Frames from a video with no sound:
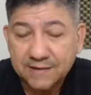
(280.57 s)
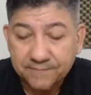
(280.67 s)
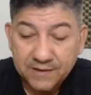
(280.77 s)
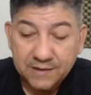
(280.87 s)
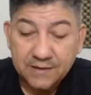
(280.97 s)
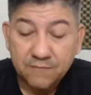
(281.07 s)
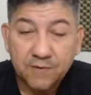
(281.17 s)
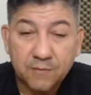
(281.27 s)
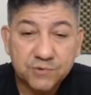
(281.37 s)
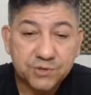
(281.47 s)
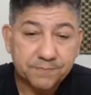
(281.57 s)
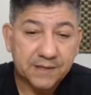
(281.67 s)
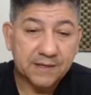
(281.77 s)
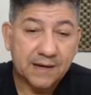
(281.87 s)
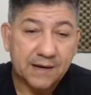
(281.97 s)
we're going to take the
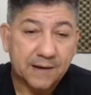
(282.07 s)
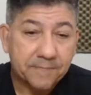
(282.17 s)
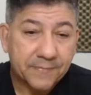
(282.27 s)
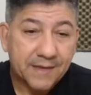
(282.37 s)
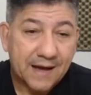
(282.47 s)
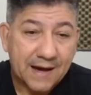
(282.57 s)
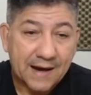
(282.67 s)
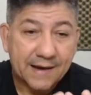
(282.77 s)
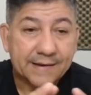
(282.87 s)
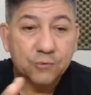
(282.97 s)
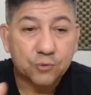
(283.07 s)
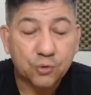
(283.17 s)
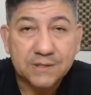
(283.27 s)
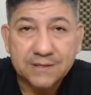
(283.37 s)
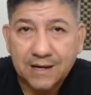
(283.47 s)
total area and
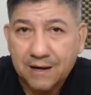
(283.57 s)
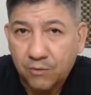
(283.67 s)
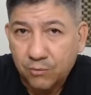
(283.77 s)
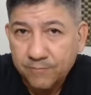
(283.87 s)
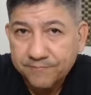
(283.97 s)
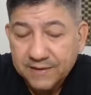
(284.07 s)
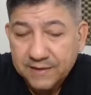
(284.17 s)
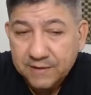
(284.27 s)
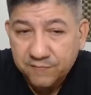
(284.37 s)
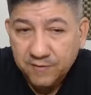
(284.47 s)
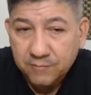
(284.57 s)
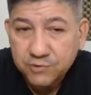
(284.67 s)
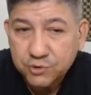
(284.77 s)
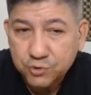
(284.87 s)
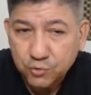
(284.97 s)
subtract this empty
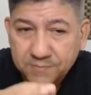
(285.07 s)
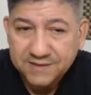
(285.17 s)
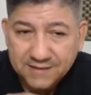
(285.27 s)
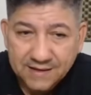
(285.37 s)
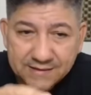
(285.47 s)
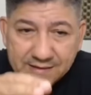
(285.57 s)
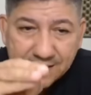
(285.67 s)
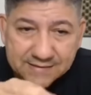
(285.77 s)
area, all right?